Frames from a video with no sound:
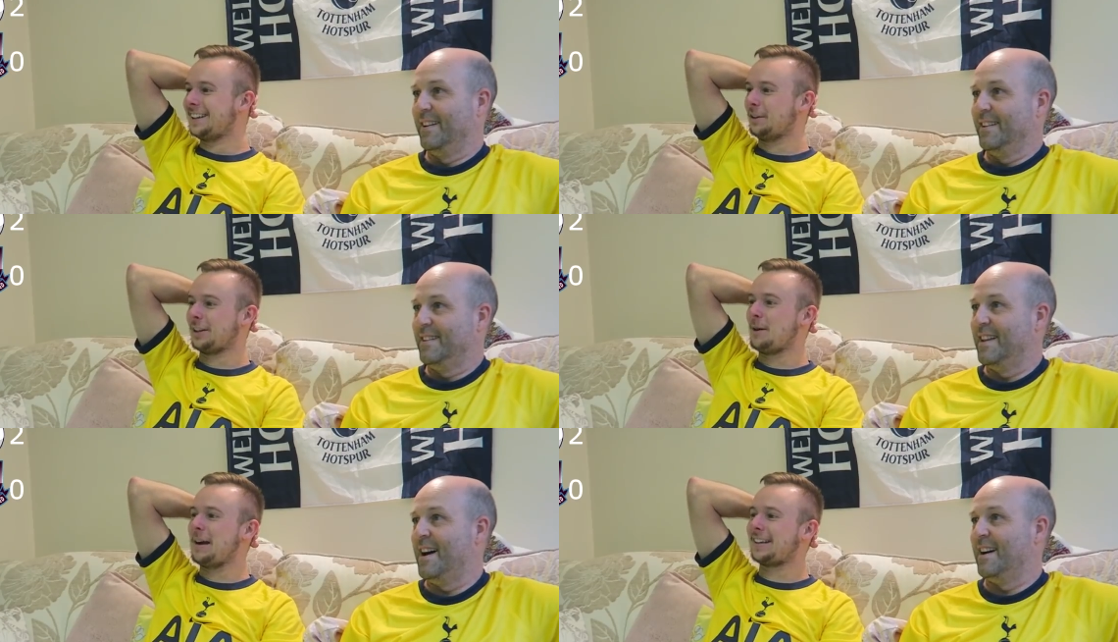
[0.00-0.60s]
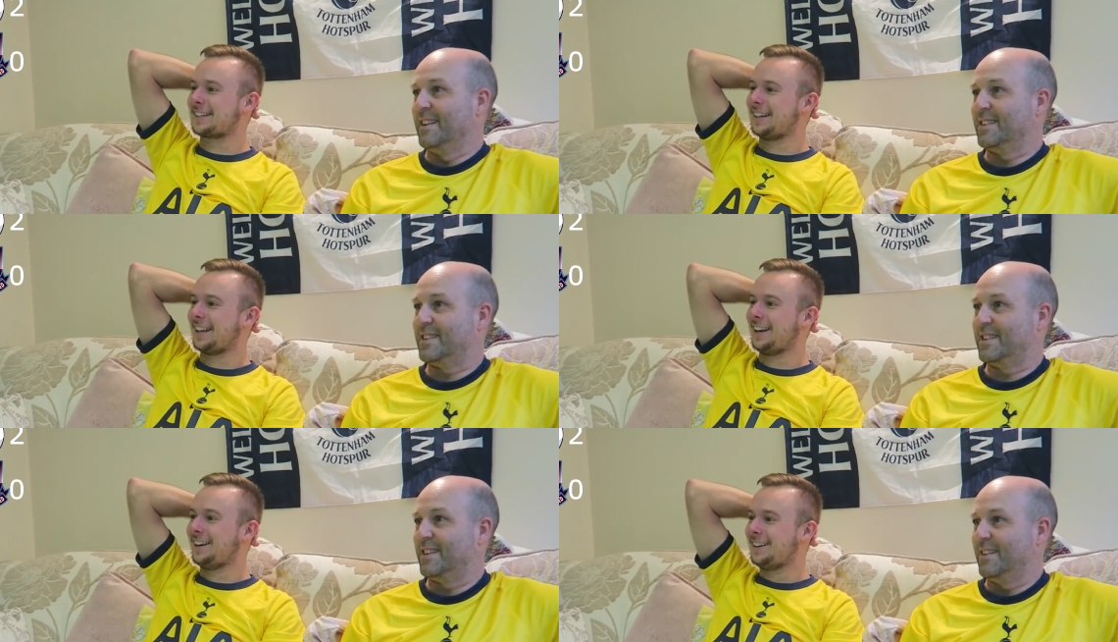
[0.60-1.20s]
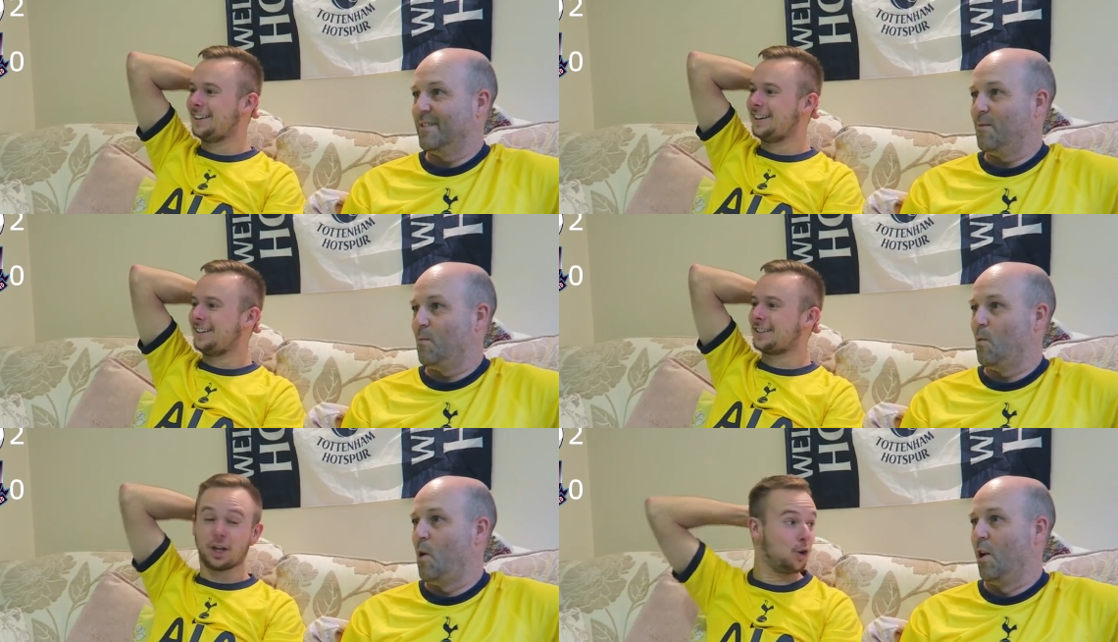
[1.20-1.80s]
Speaker 1: Little nutmegs, see you later.
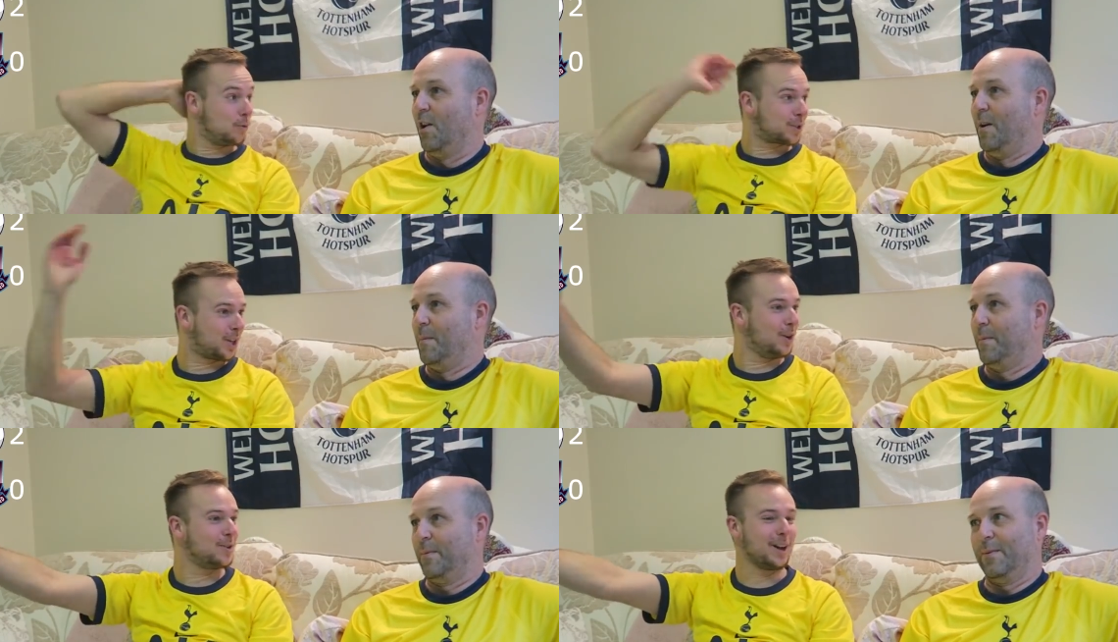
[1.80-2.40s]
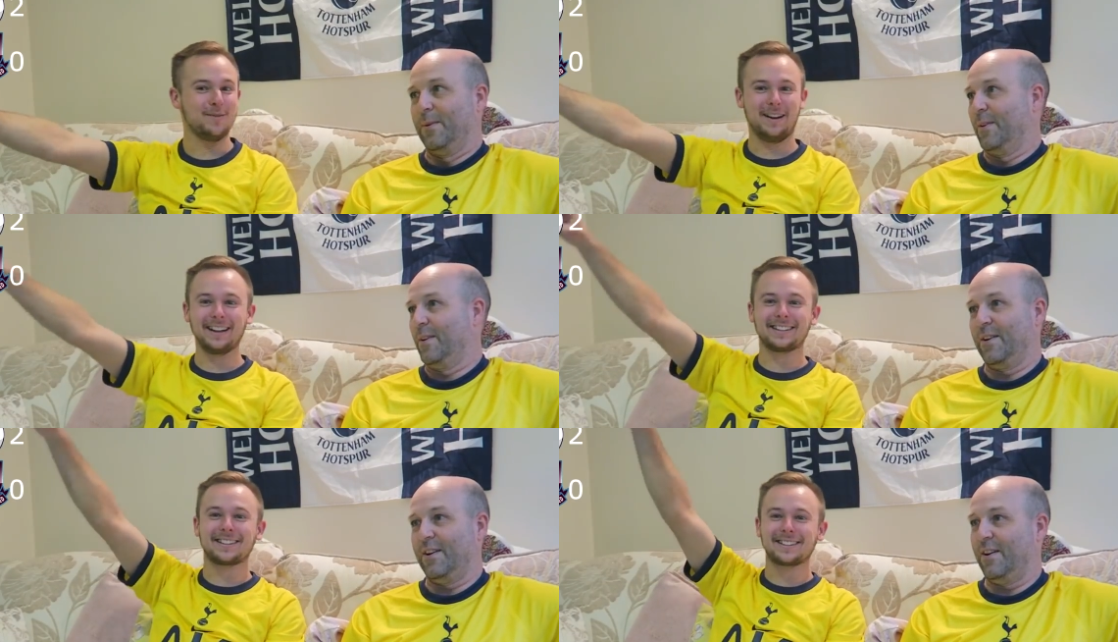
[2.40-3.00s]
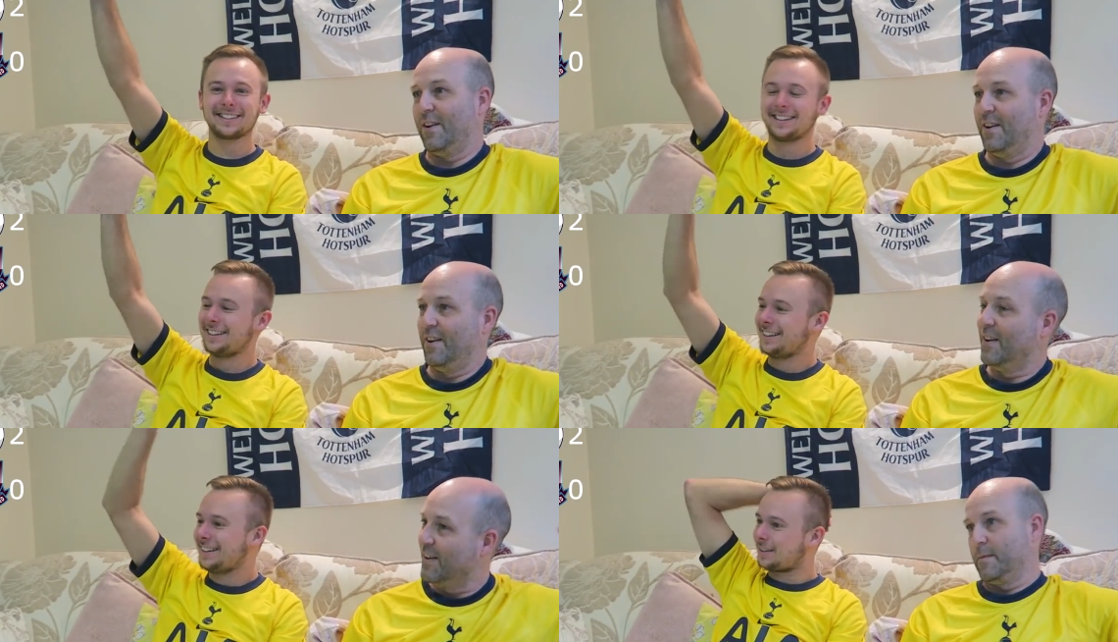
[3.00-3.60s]
Two nutmegs.
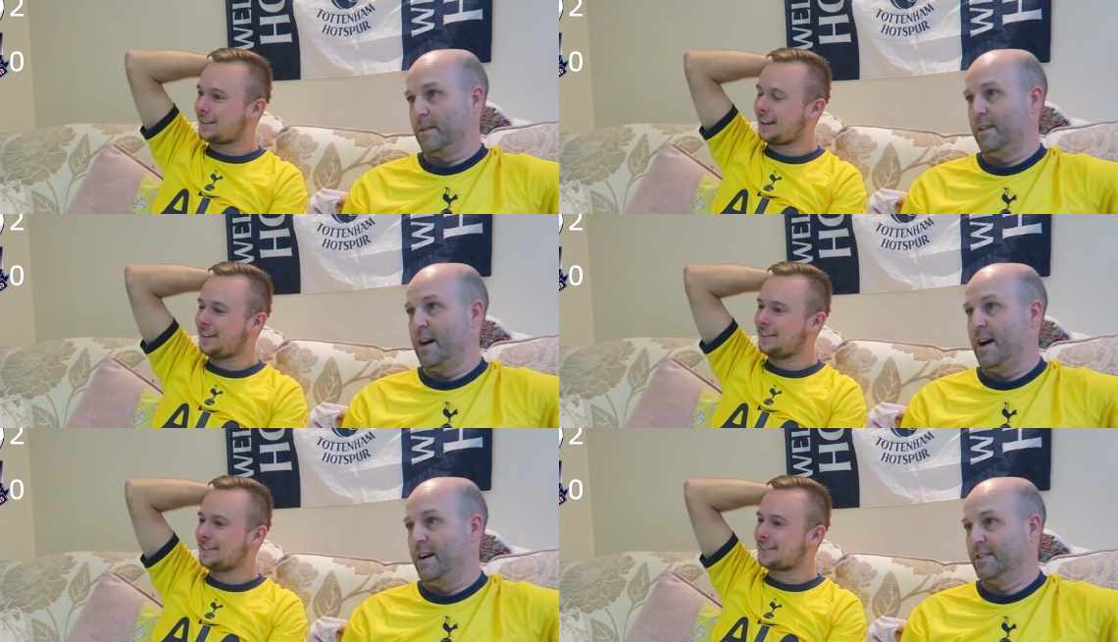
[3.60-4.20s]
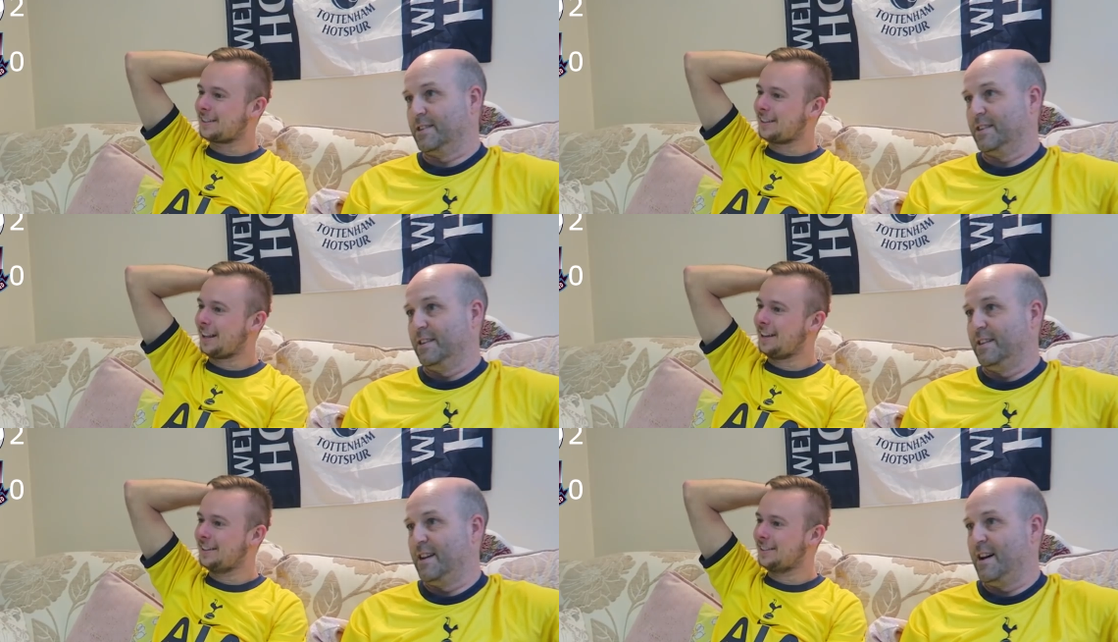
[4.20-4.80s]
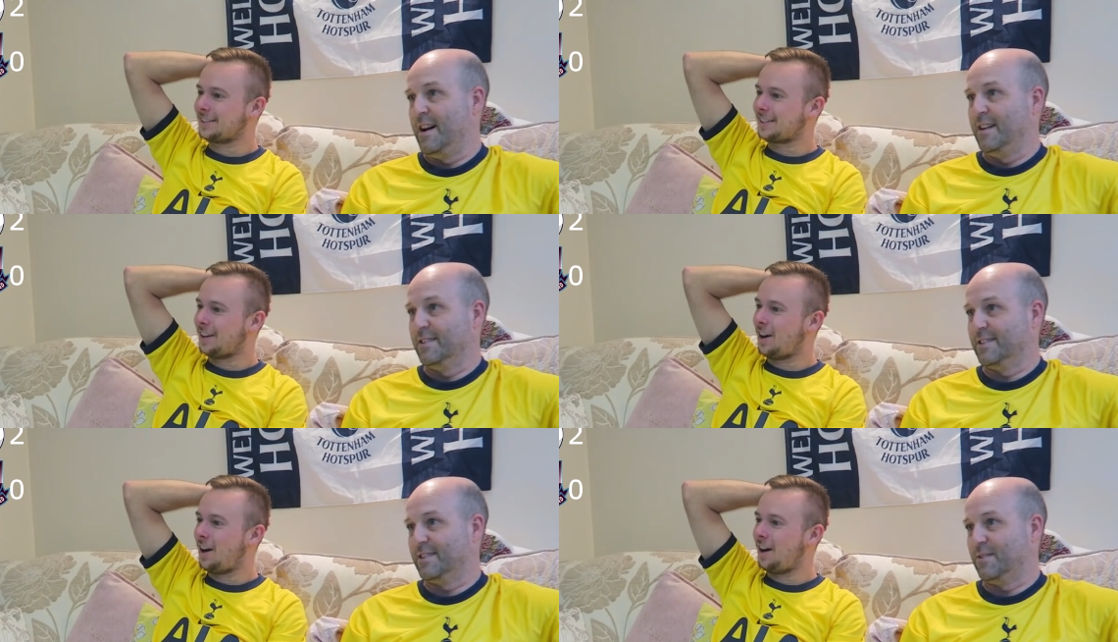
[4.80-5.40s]
Laters.
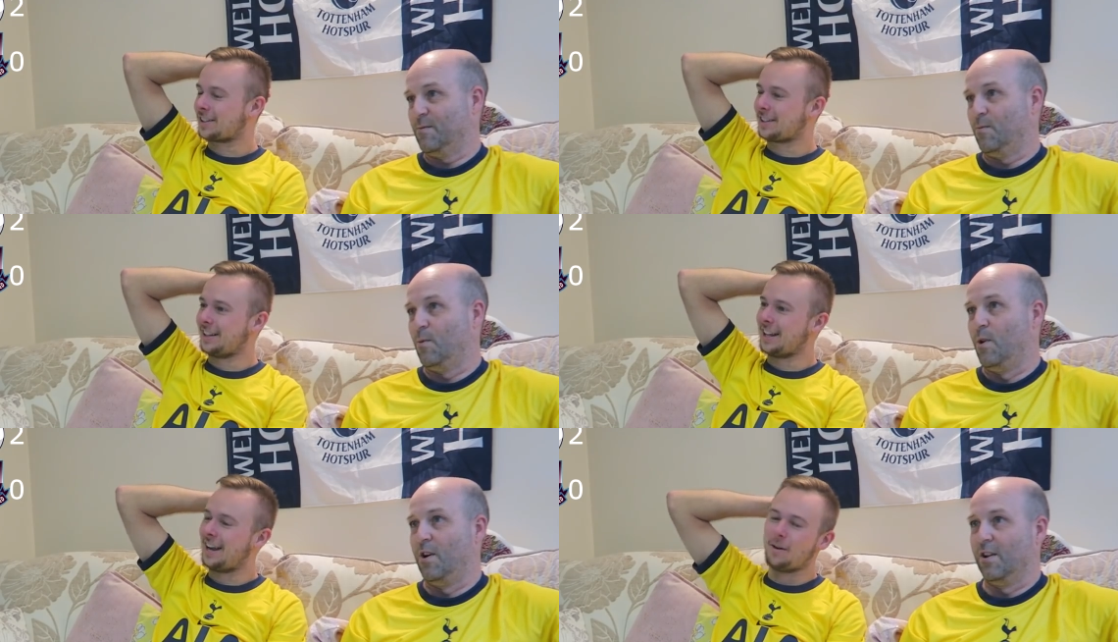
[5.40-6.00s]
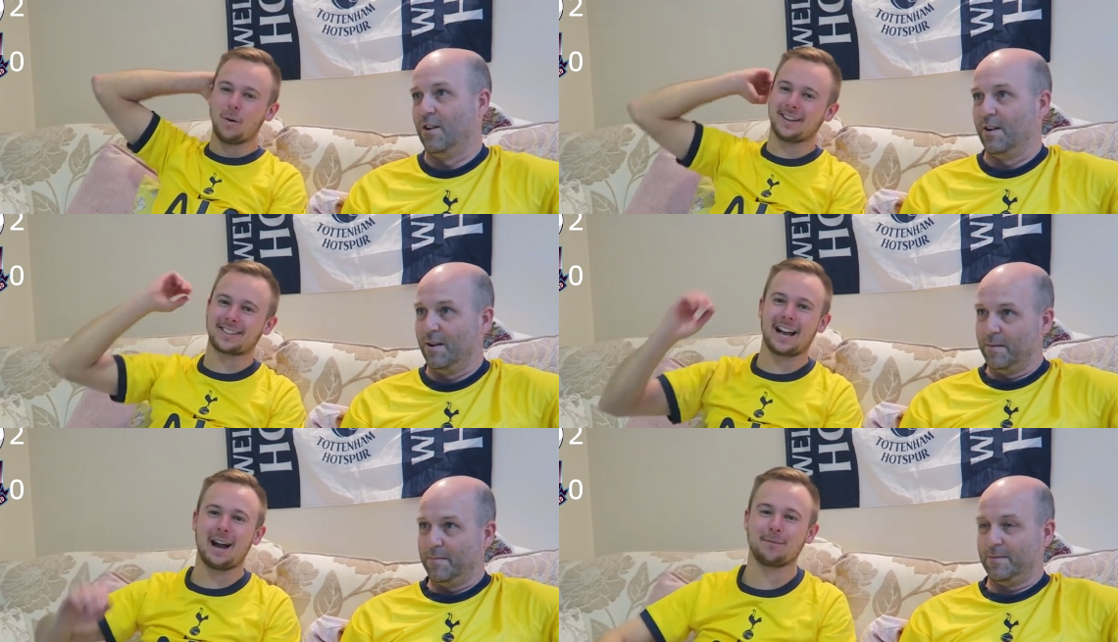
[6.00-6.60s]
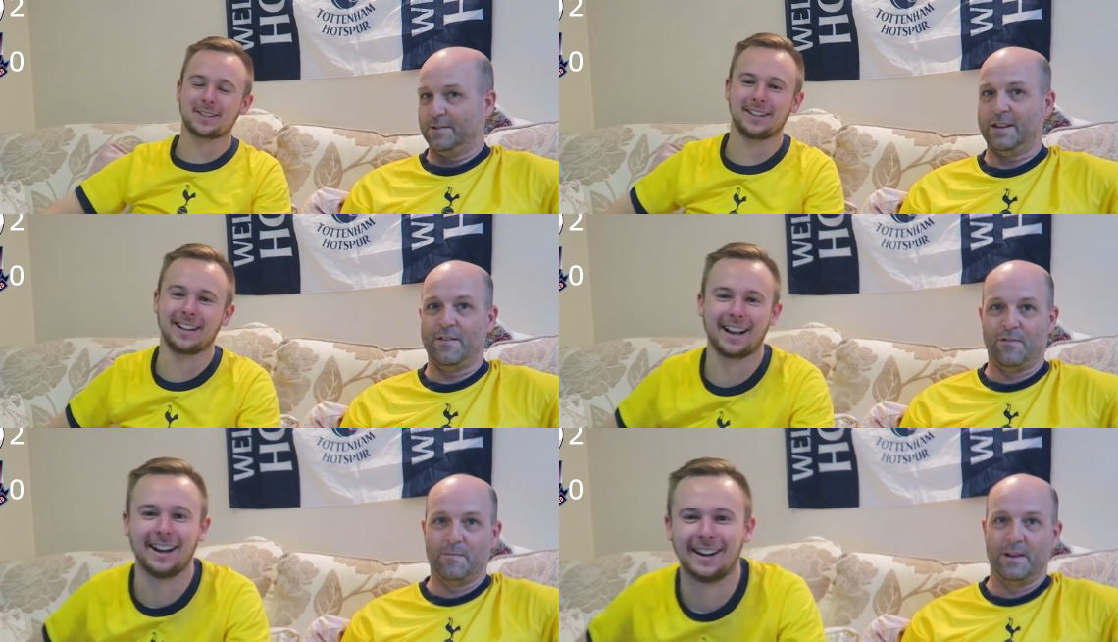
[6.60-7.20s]
Oh, see you later. West Ham, see you
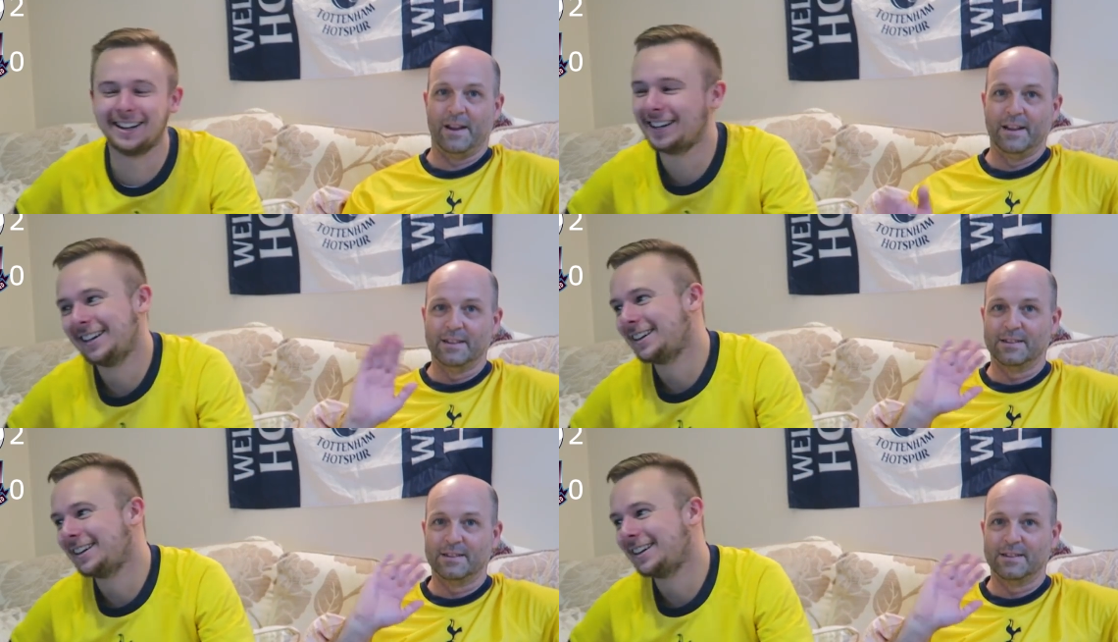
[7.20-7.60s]
later.